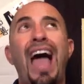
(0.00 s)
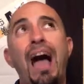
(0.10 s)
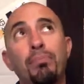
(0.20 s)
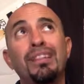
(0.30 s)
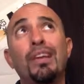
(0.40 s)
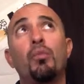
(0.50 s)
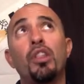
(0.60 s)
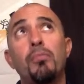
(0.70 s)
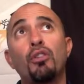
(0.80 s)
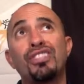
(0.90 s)
I believe one
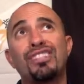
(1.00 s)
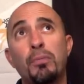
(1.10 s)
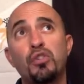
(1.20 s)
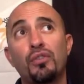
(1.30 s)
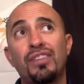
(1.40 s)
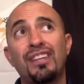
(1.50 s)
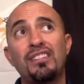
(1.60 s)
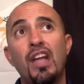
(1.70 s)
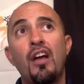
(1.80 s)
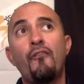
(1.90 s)
of the most exceptional things